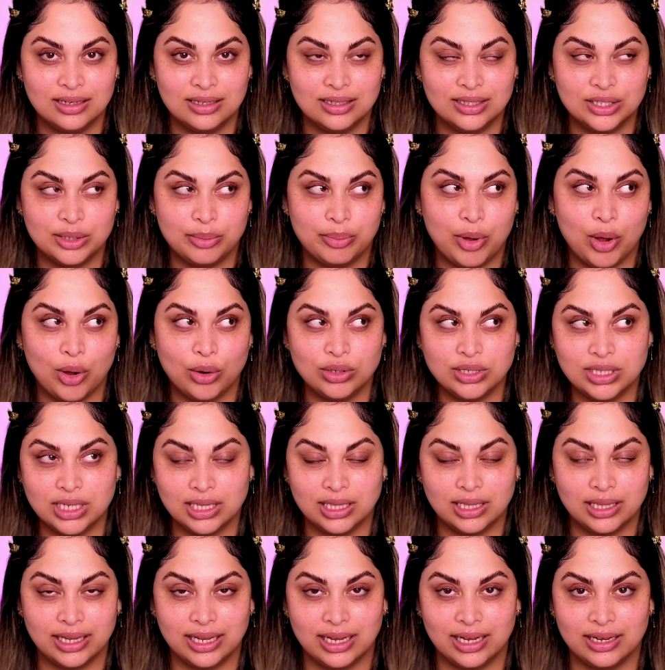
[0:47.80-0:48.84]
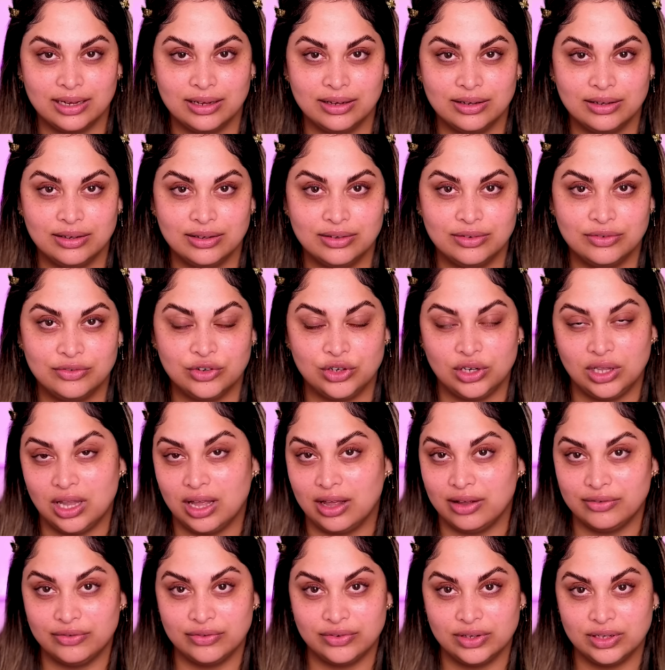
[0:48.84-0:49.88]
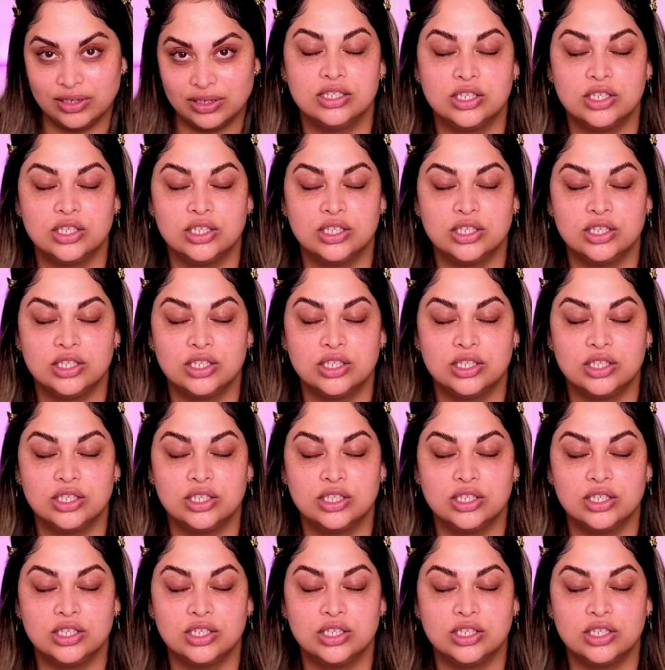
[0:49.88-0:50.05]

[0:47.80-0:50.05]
supposedly, for love.